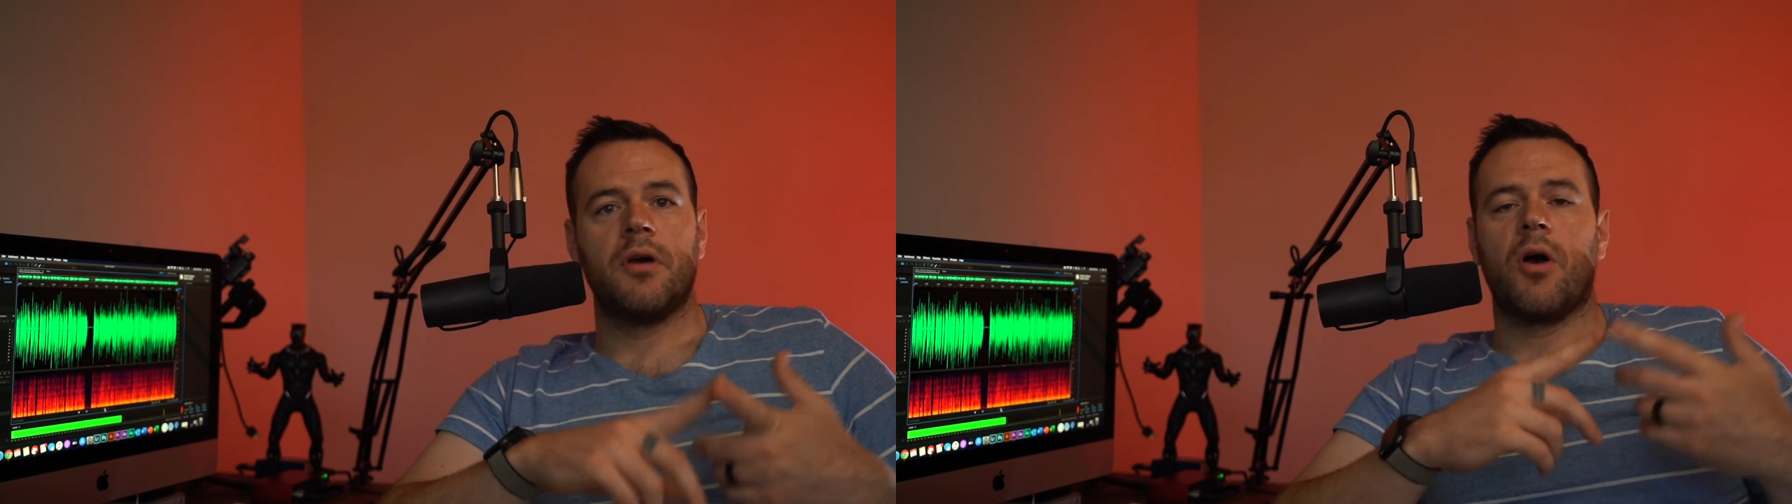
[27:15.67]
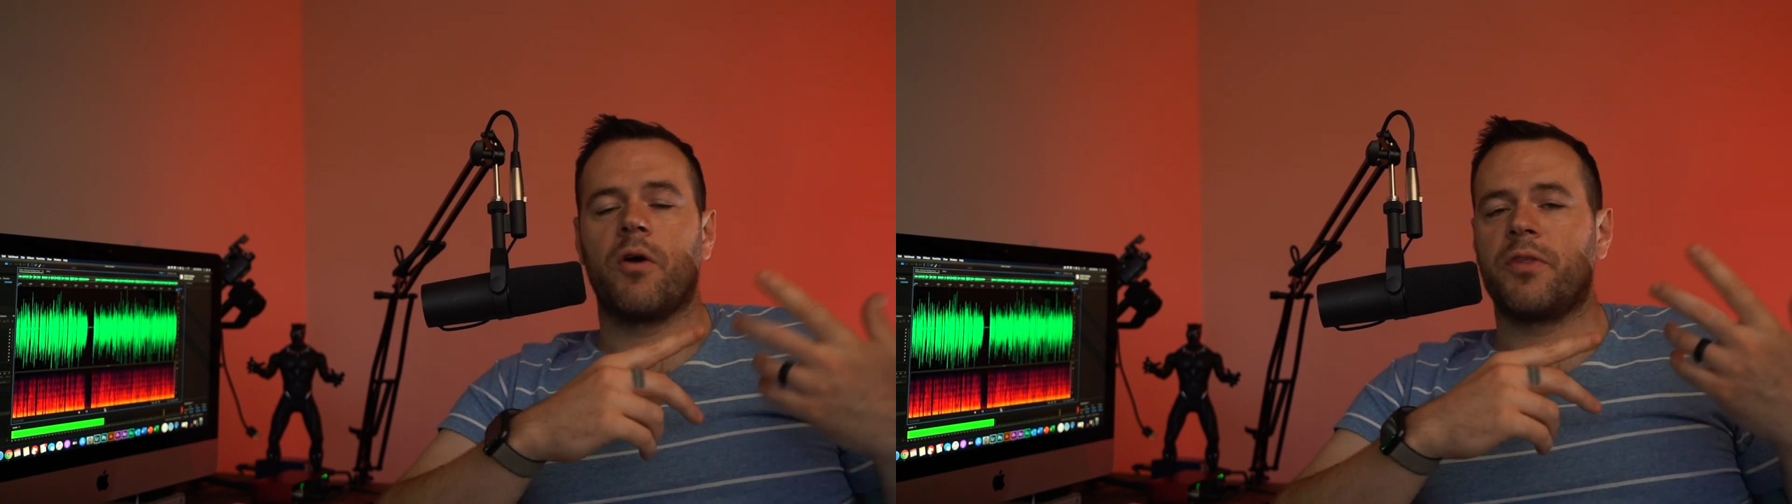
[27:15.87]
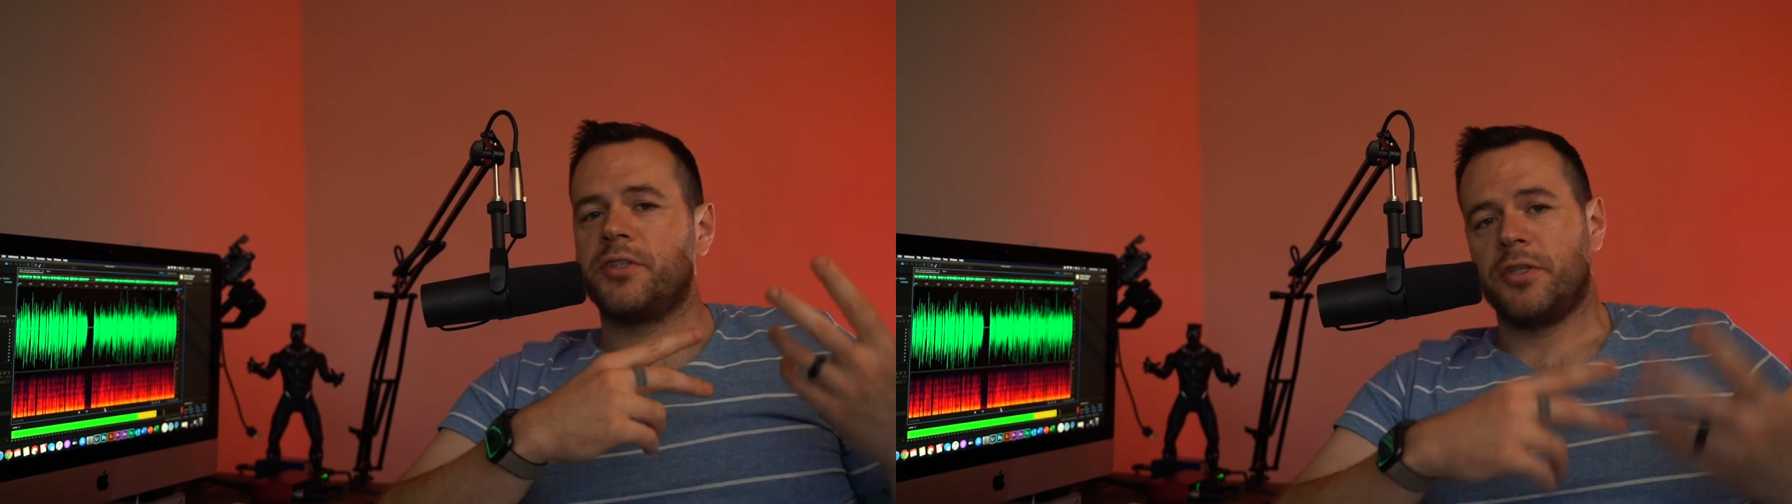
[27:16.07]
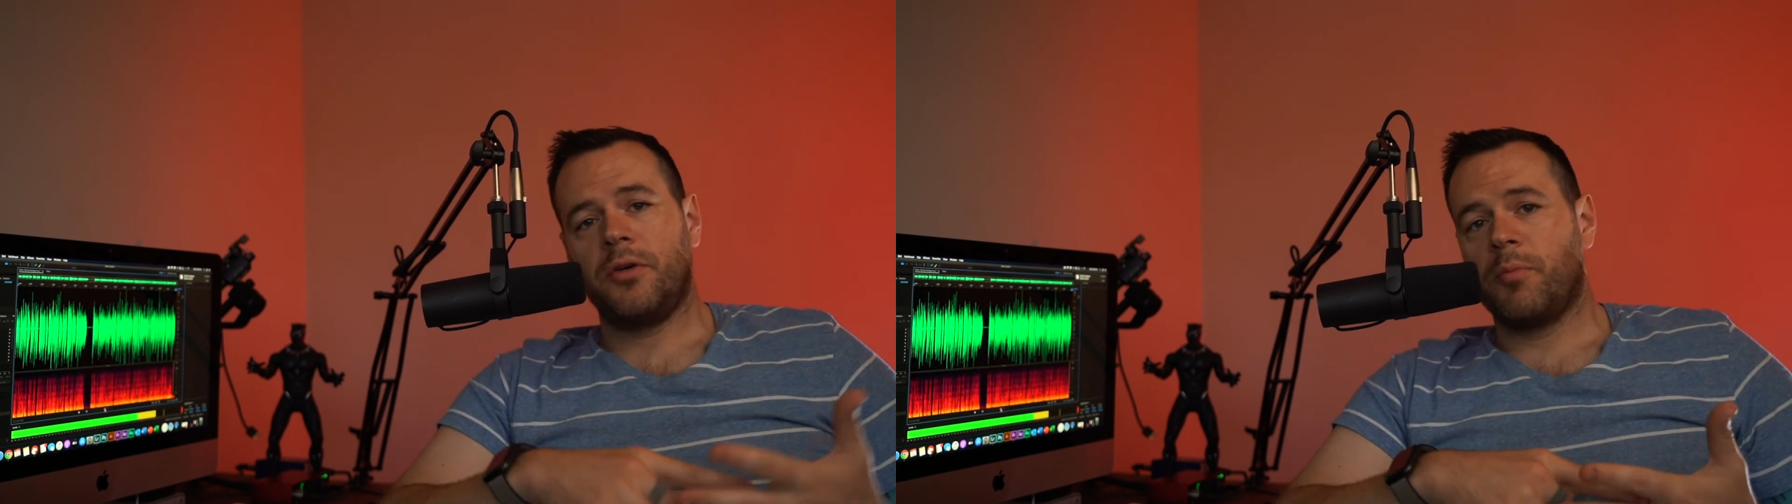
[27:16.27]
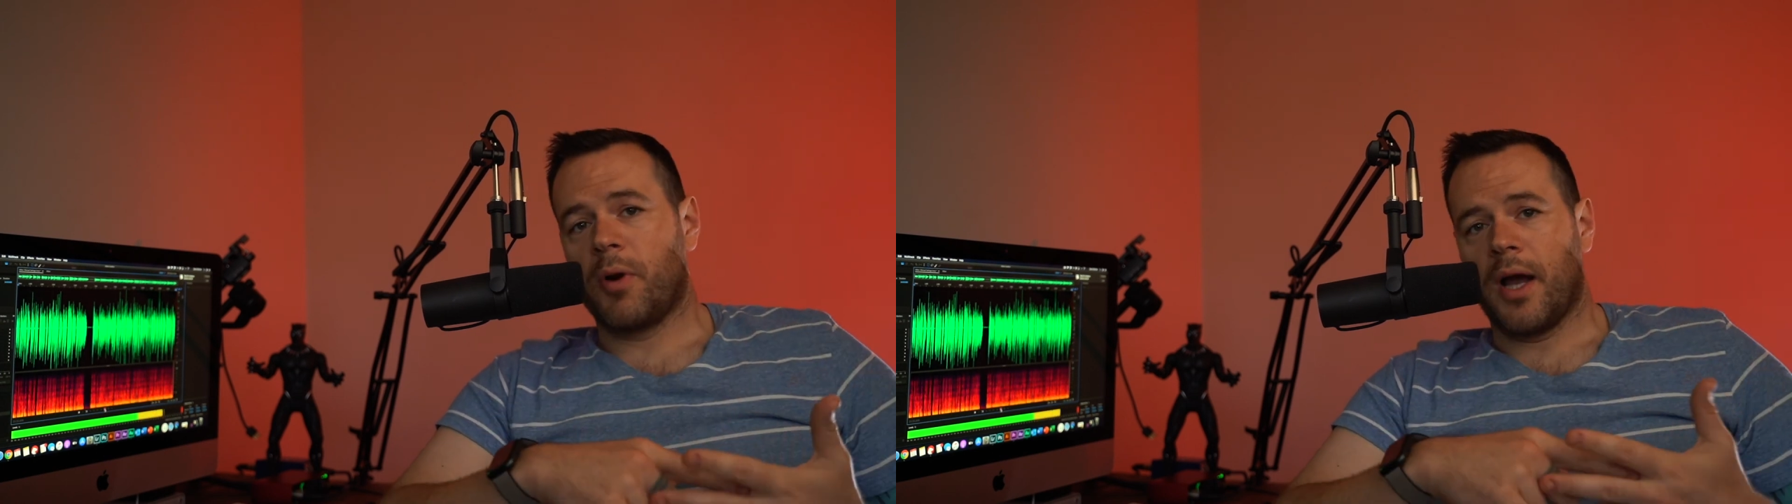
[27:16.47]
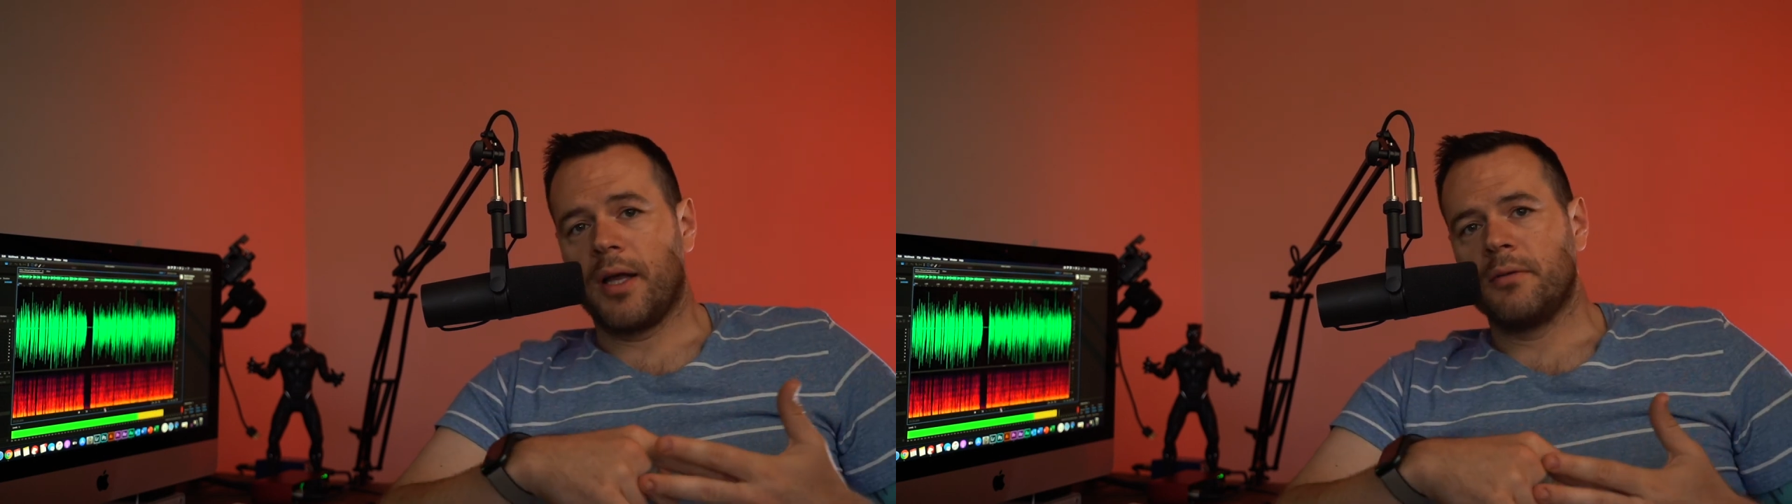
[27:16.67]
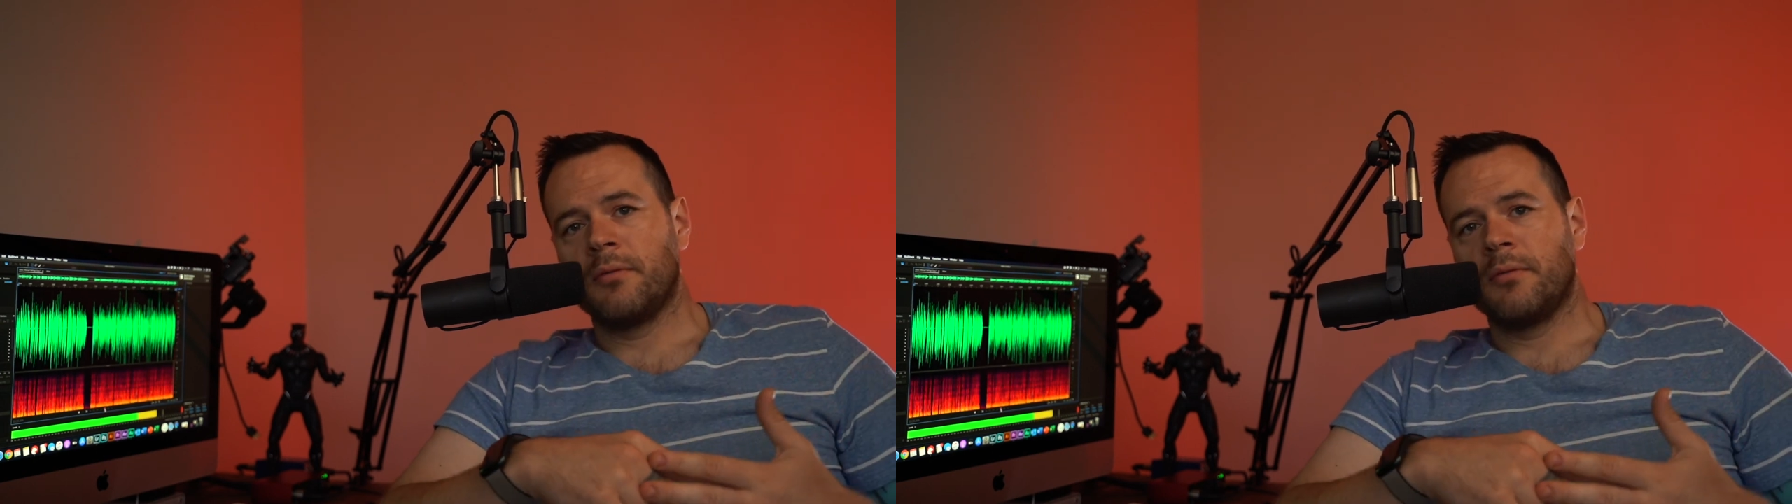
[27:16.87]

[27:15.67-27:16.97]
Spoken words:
Are they too bright?